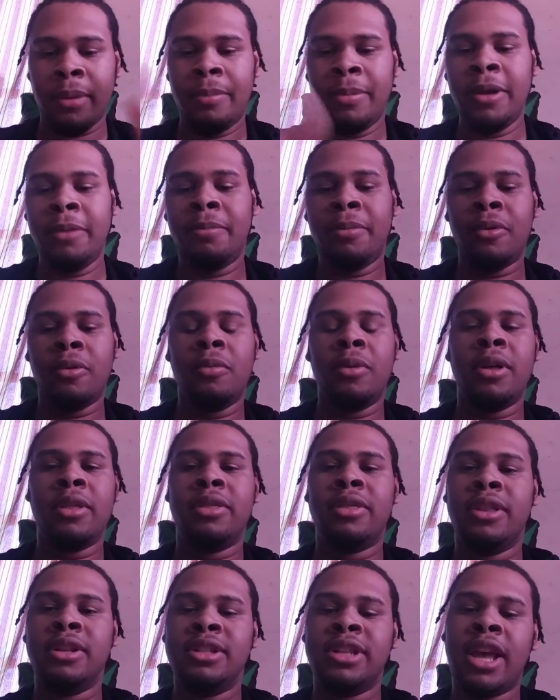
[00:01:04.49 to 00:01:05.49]
people
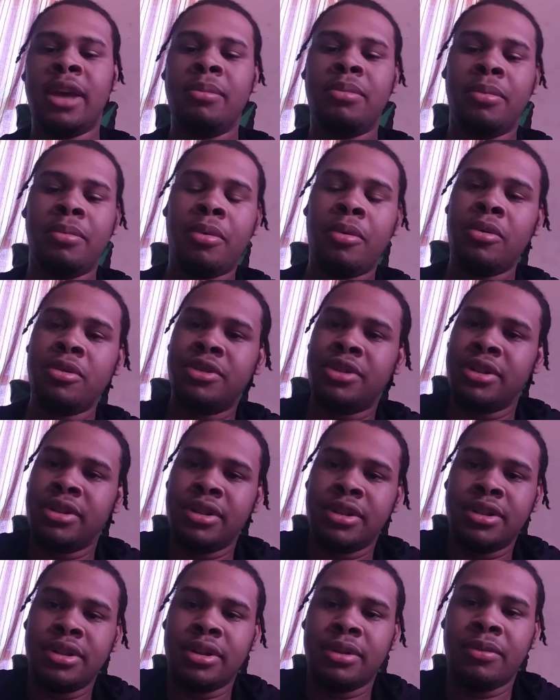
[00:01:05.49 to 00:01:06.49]
with the same
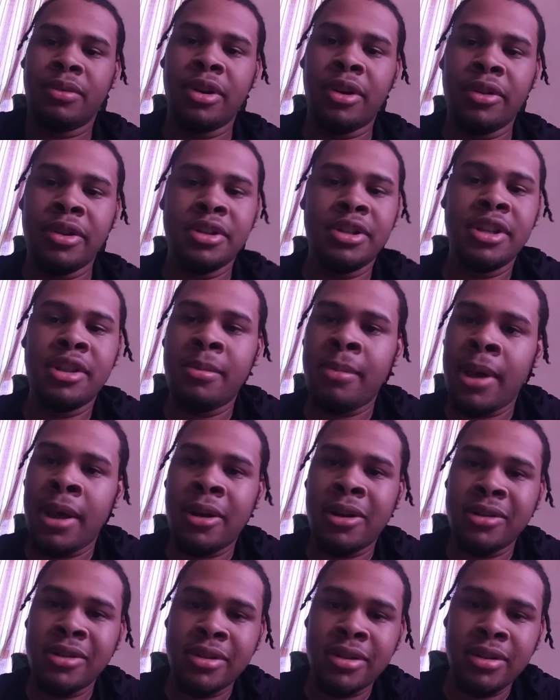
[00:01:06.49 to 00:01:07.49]
proportions, we only see the
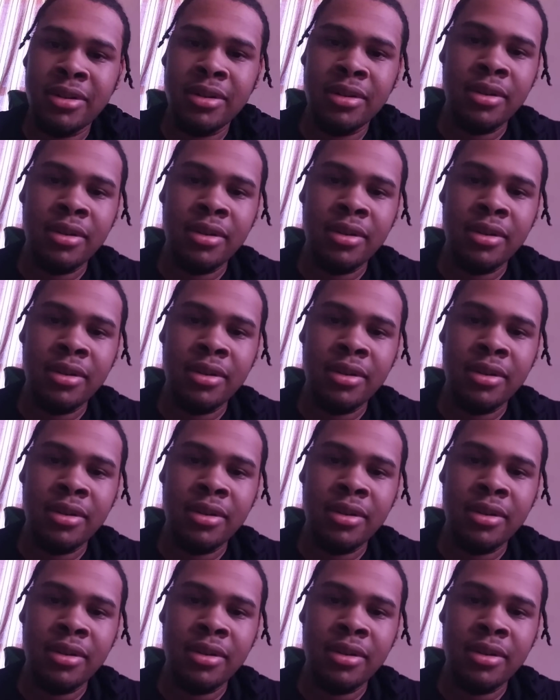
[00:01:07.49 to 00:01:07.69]
males.